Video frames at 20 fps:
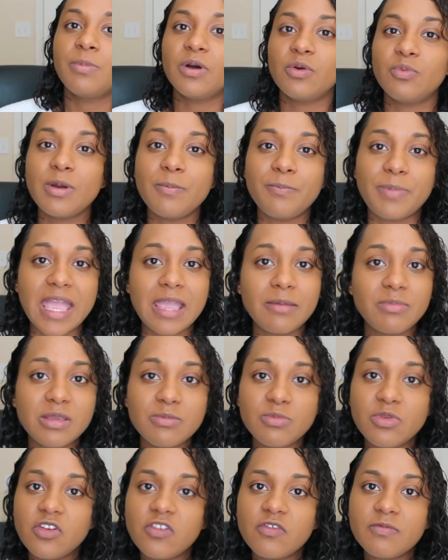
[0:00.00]
But with baby
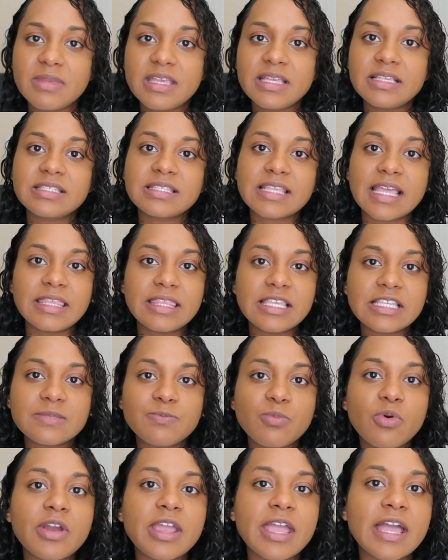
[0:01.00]
movements, like, this
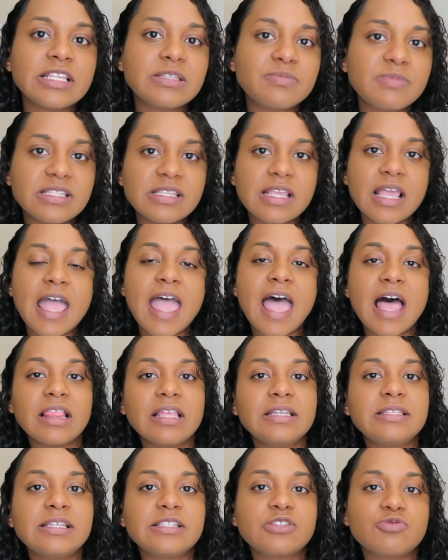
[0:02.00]
boy has been
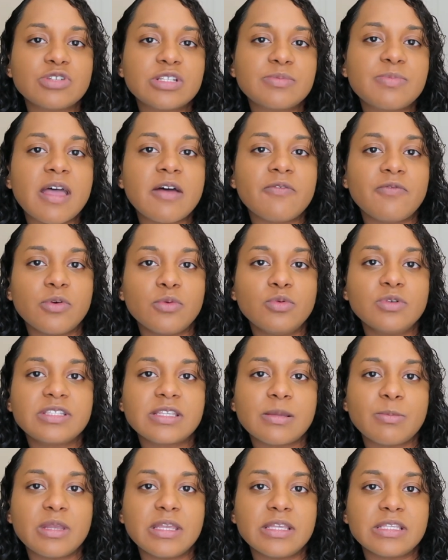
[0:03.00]
hella disrespectful with
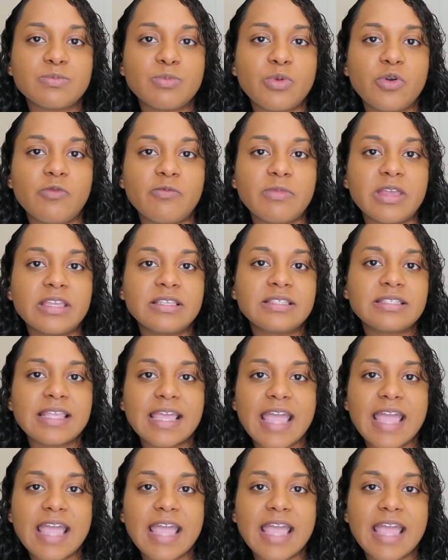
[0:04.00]
some of his movements.